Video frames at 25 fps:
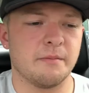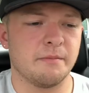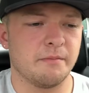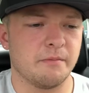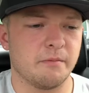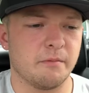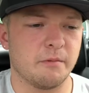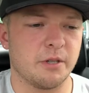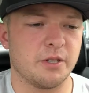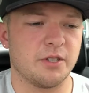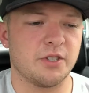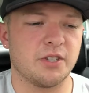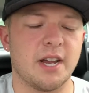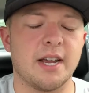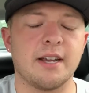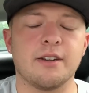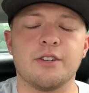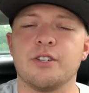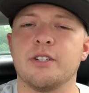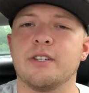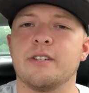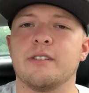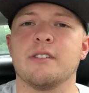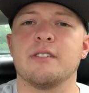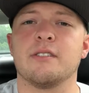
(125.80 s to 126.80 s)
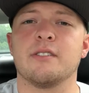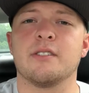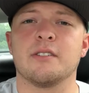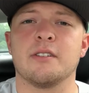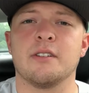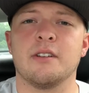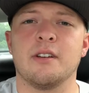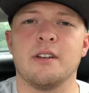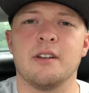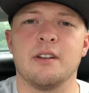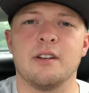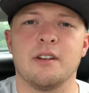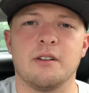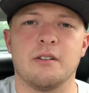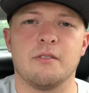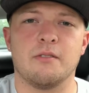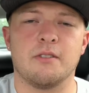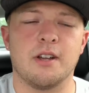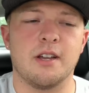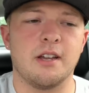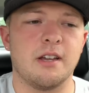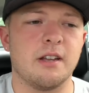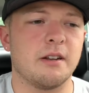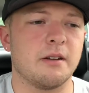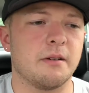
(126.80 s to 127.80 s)
him with sanctions.
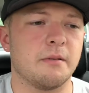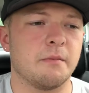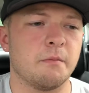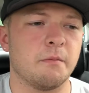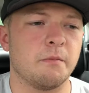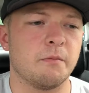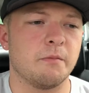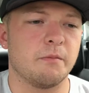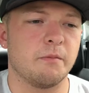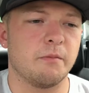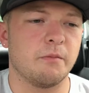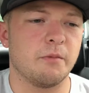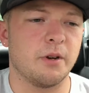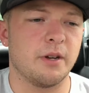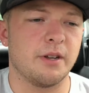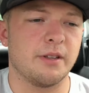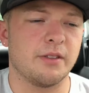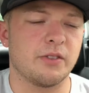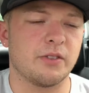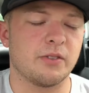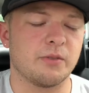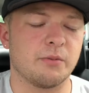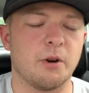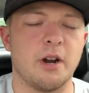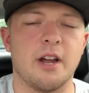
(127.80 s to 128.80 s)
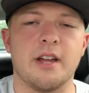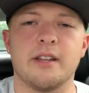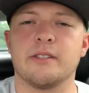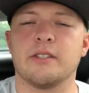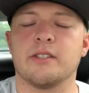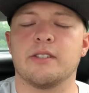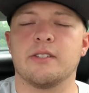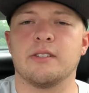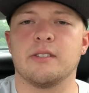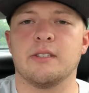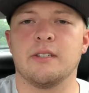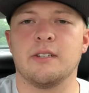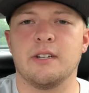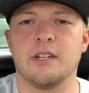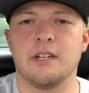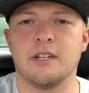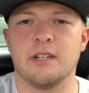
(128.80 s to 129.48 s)
We hit him with threats.